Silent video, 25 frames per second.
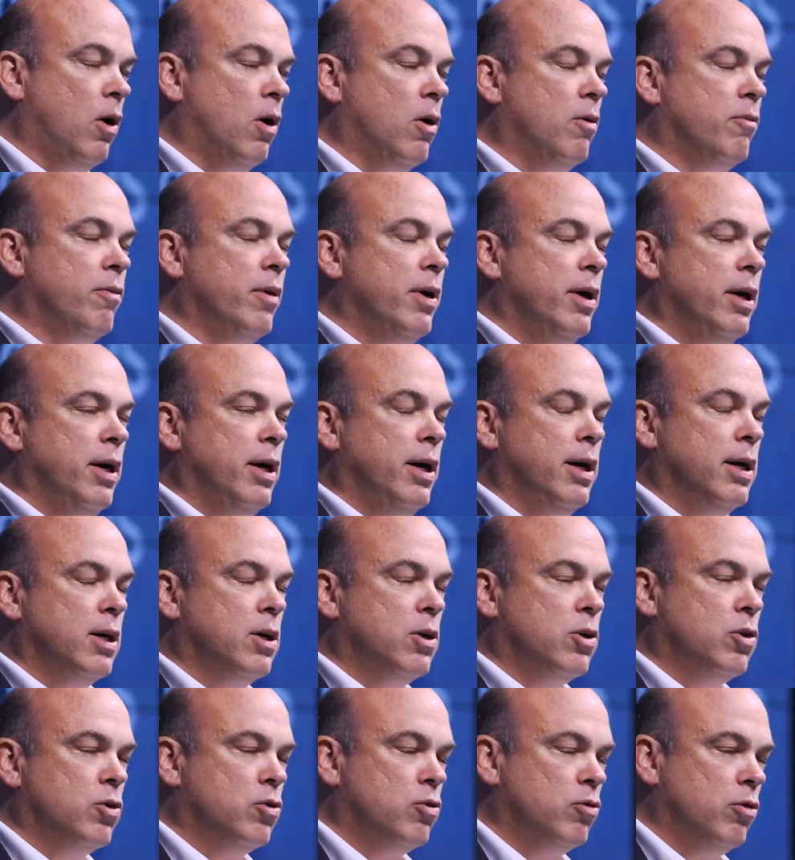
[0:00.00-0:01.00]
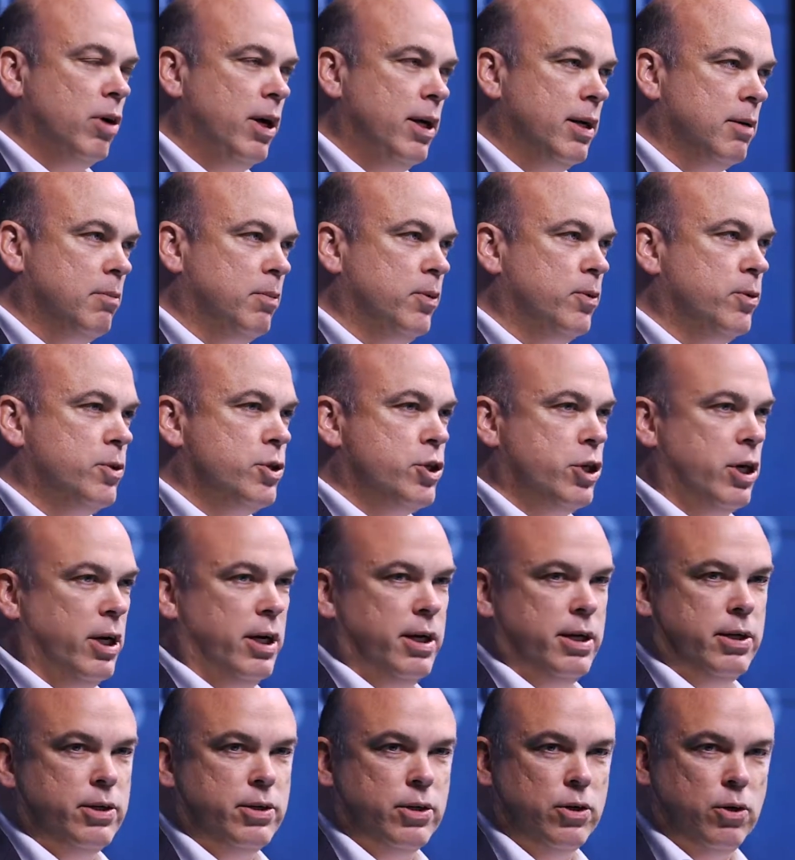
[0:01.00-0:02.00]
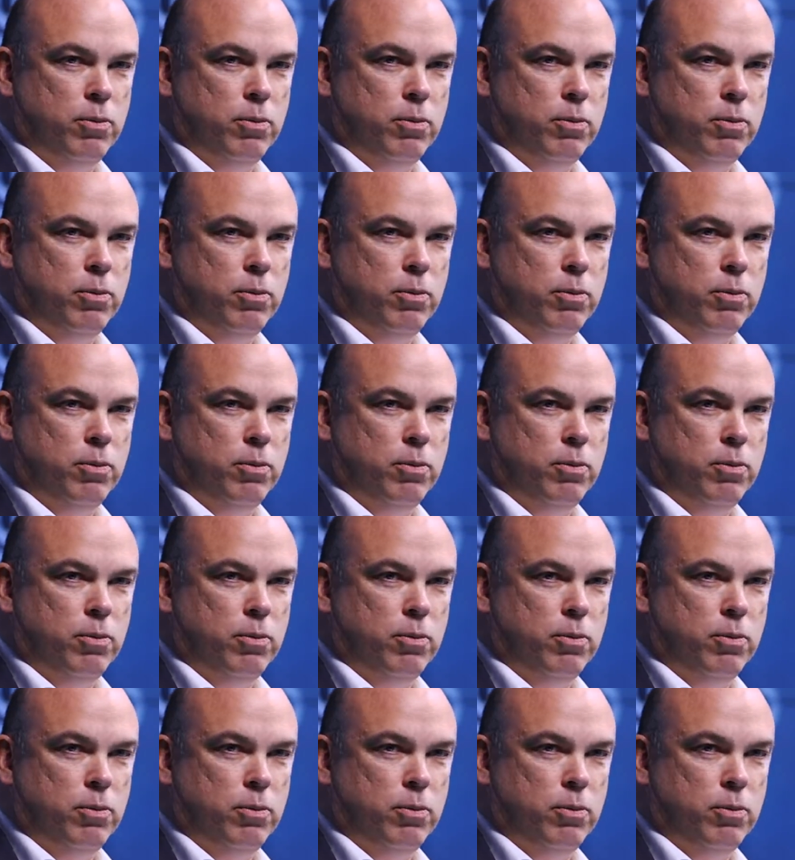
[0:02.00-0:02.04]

of incredible change